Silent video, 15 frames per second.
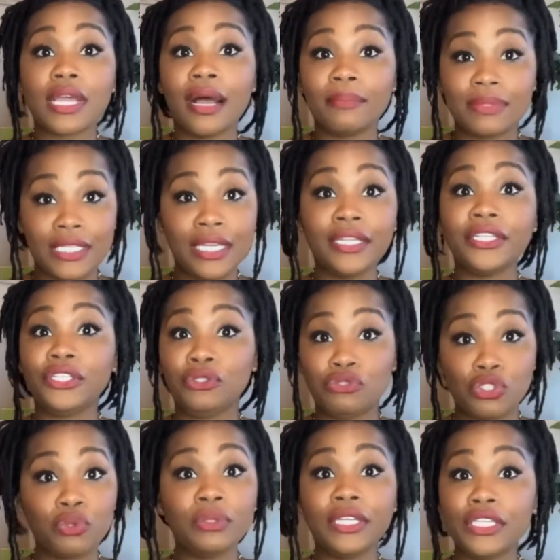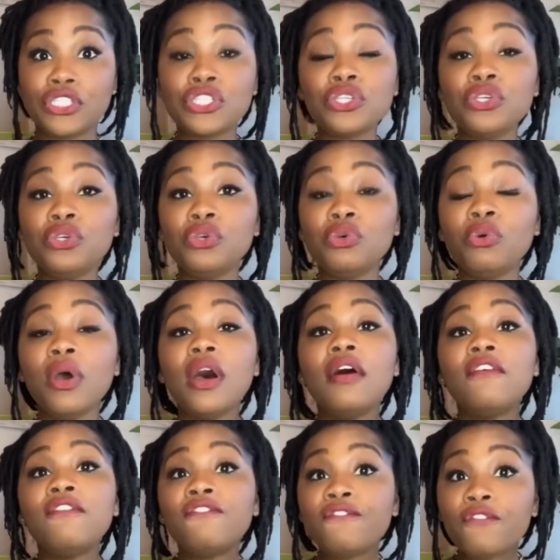I'm telling you, 22
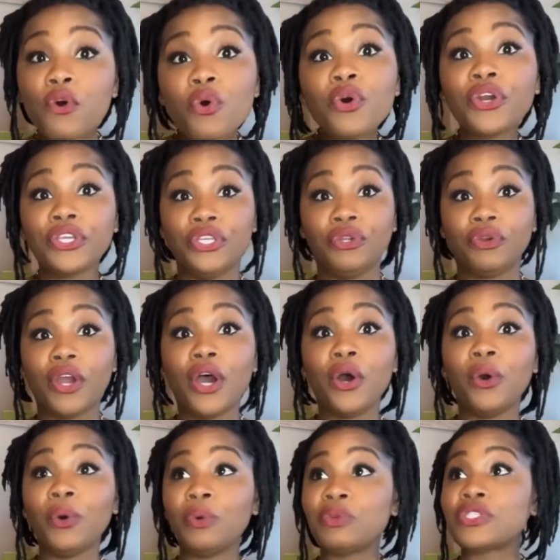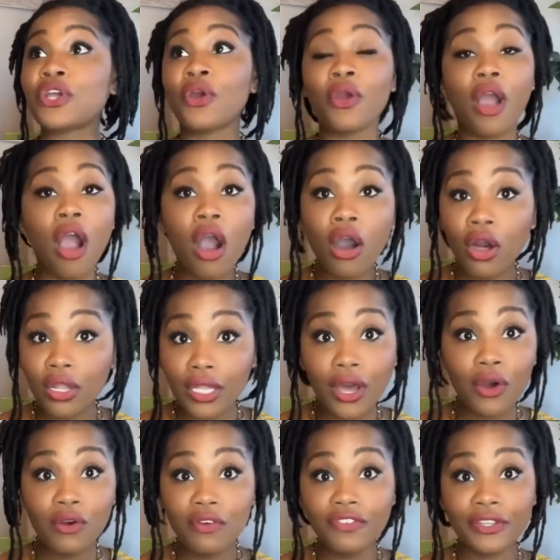4-year-olds are all
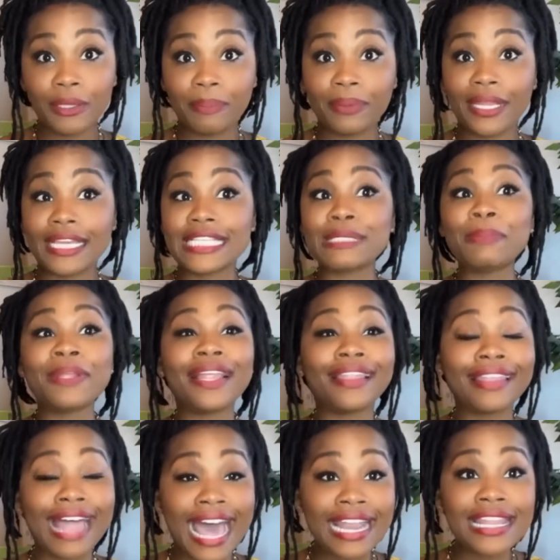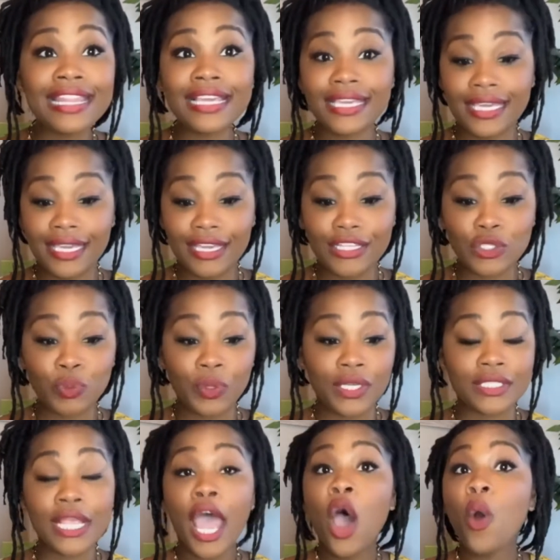over the place, but a lot of the kids
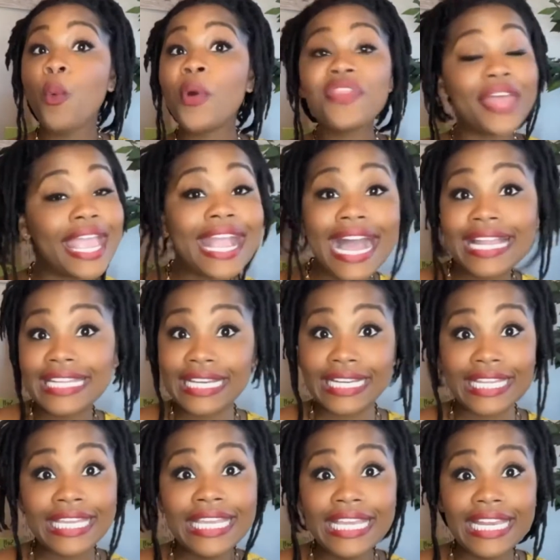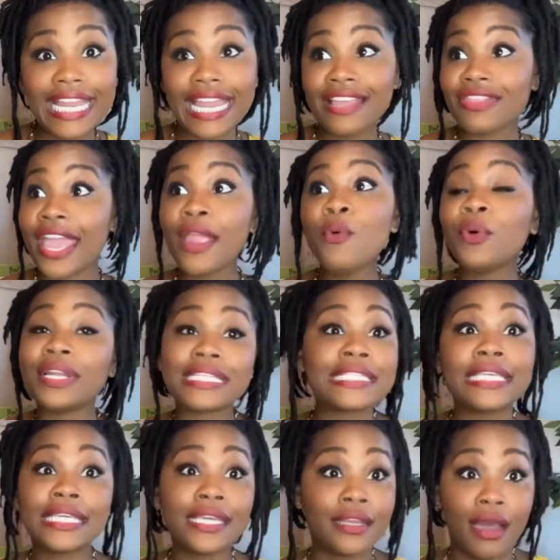was, when they got done eating, they wanted to
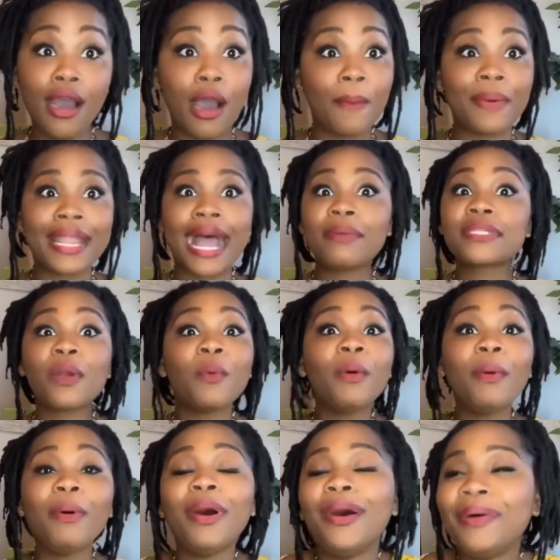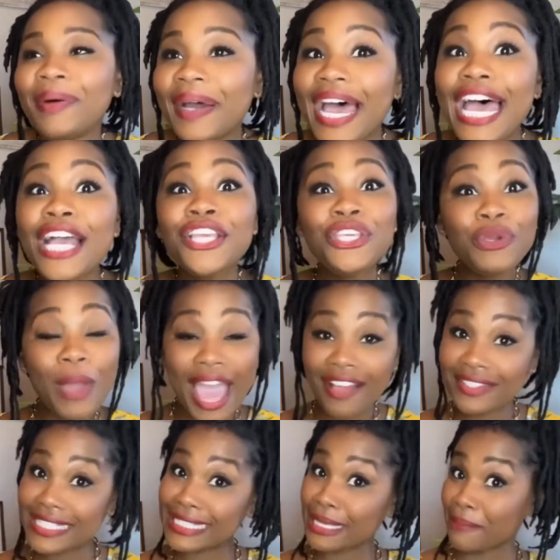get up, and I was like, well, you have
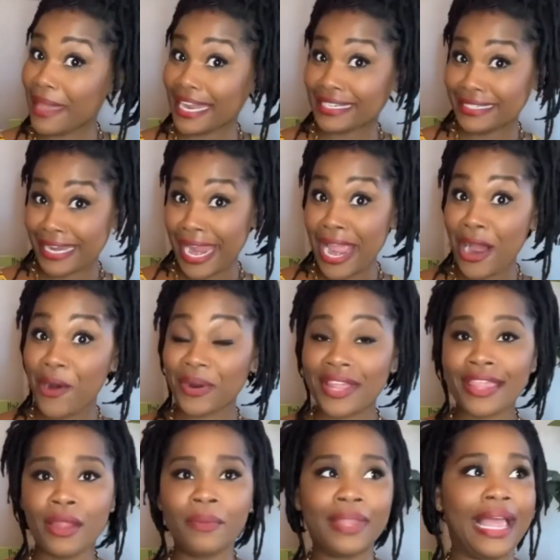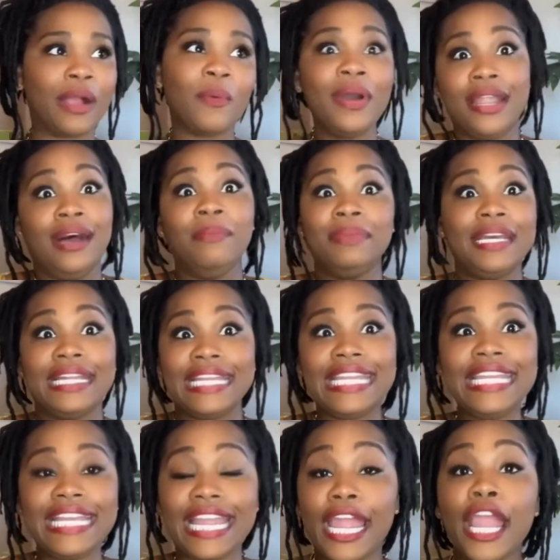to sit back down. And they were like, what? I'm done
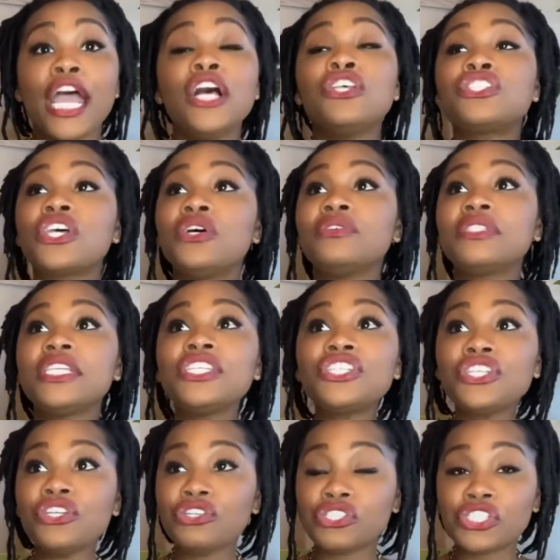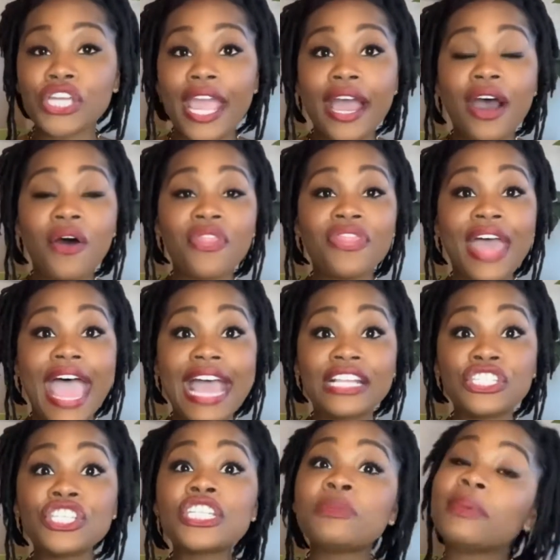eating. So teaching your child that
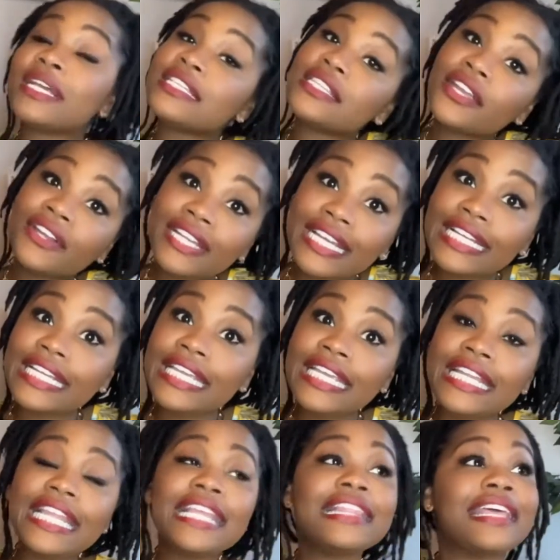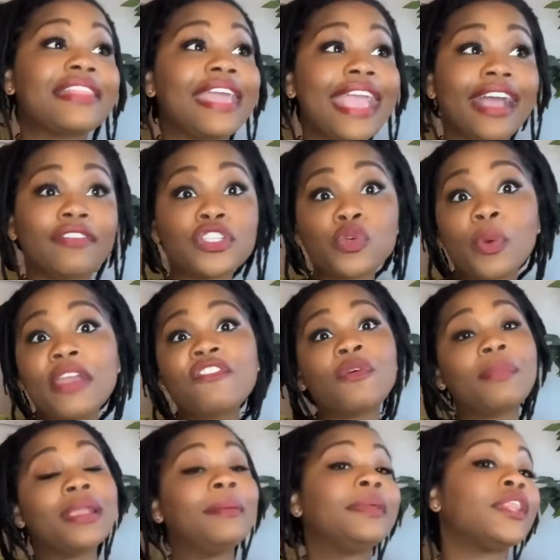just because they're done eating, that they have to wait for
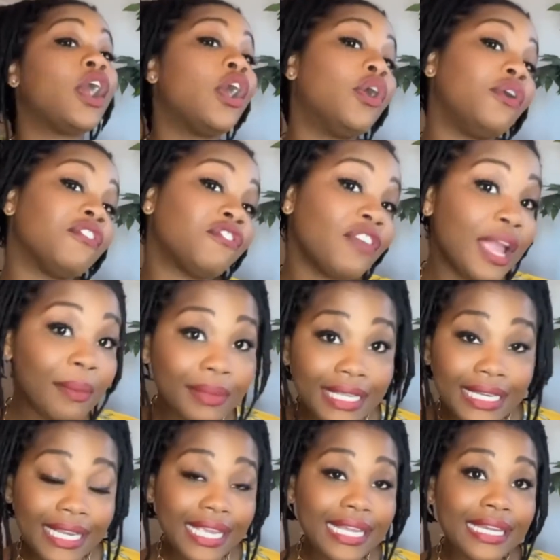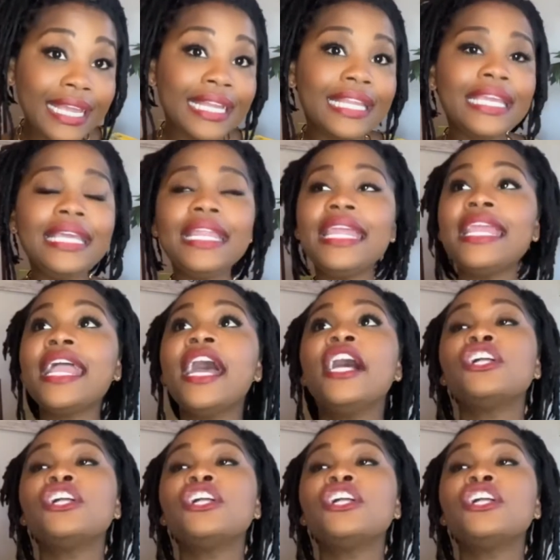maybe the whole family to get done eating.